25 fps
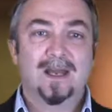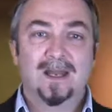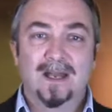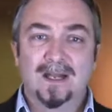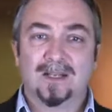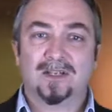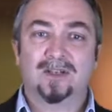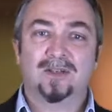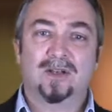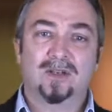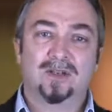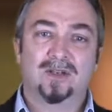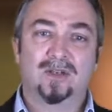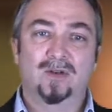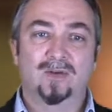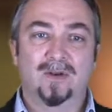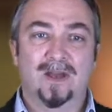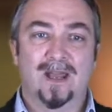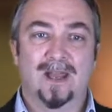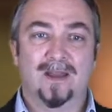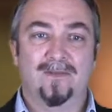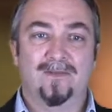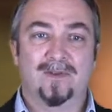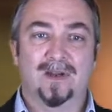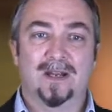It's not too
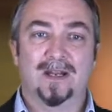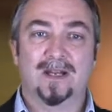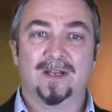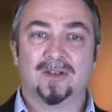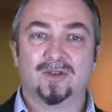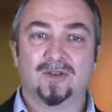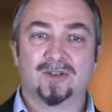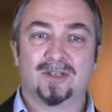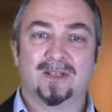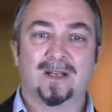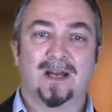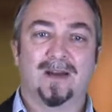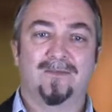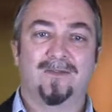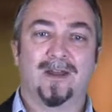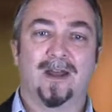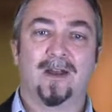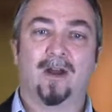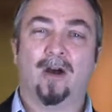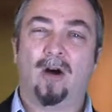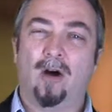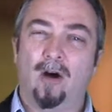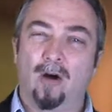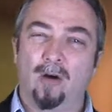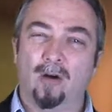heavy and it doesn't have
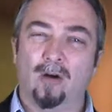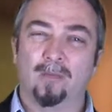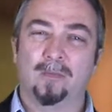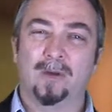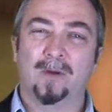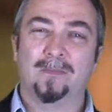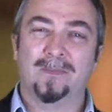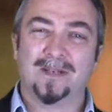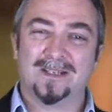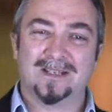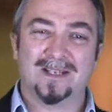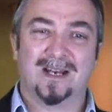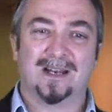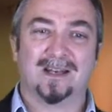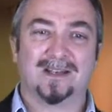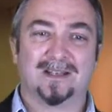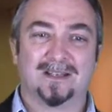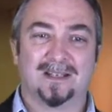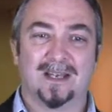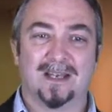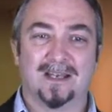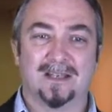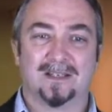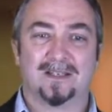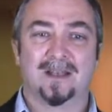that horrible
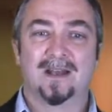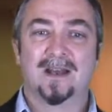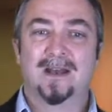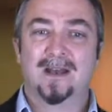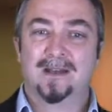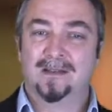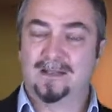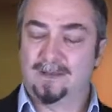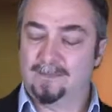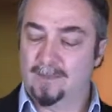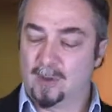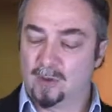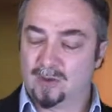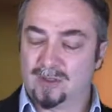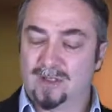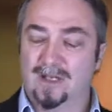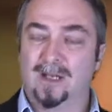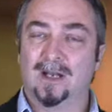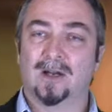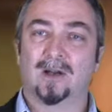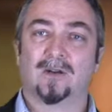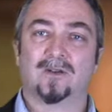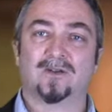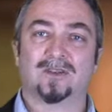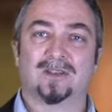metallic taste that most
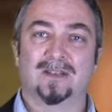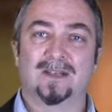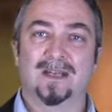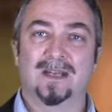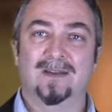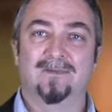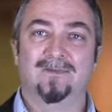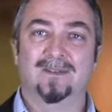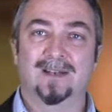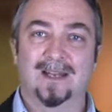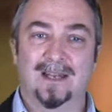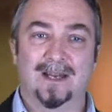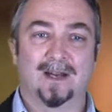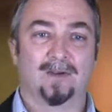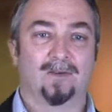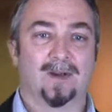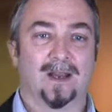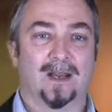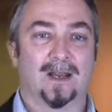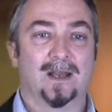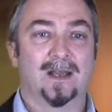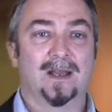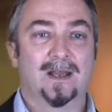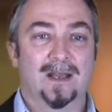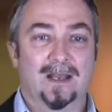lagers leave
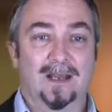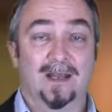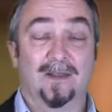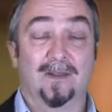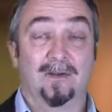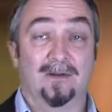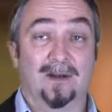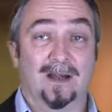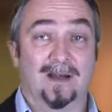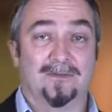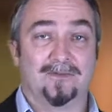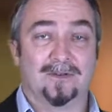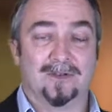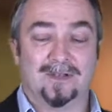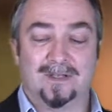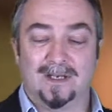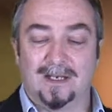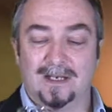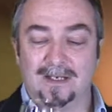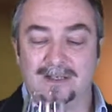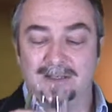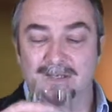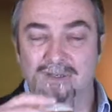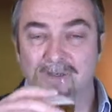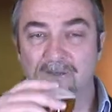lingering in their
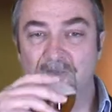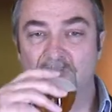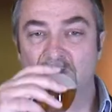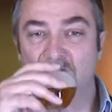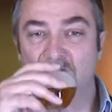aftertaste.